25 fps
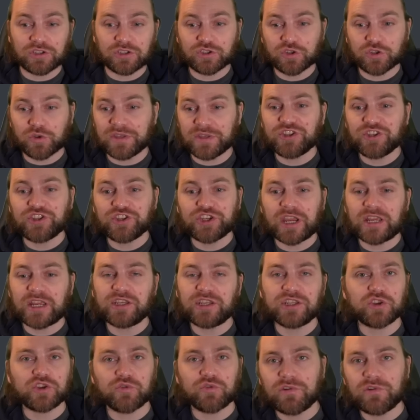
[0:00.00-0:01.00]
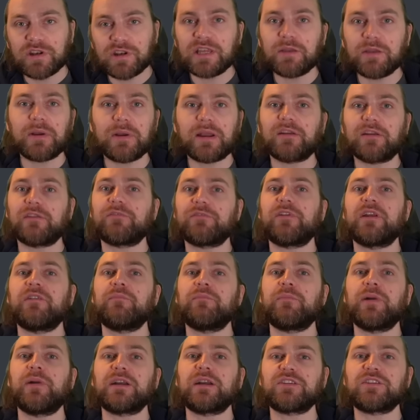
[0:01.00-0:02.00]
So these changes can really impact,
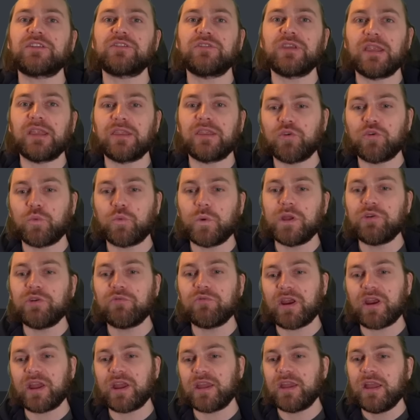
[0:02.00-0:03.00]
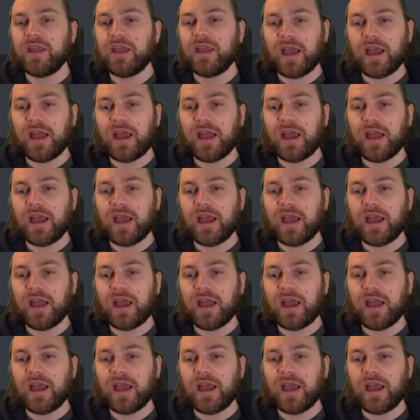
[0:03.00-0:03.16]
impacting your win rate